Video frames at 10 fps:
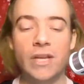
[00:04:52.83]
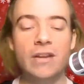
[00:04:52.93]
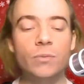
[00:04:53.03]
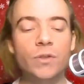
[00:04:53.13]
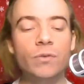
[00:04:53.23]
And
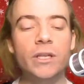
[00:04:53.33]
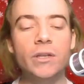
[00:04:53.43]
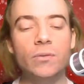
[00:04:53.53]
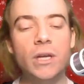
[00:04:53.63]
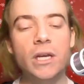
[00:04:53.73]
it was really
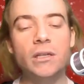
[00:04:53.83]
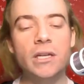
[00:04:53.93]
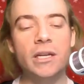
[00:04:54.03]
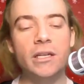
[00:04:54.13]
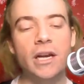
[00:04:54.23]
unique
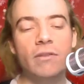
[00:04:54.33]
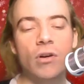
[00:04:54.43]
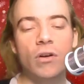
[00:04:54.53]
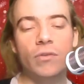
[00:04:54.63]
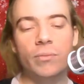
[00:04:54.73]
and it kind of
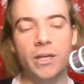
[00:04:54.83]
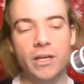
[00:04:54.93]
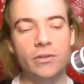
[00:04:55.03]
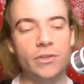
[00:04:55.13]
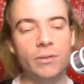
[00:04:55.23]
offered me an
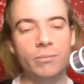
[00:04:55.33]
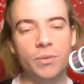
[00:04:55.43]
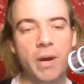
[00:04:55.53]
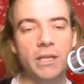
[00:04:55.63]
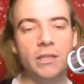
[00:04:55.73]
interesting
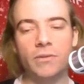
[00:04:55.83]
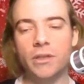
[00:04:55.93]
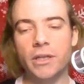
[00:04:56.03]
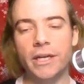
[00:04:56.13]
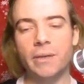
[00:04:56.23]
perspective
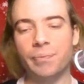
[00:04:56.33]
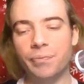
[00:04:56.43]
on like,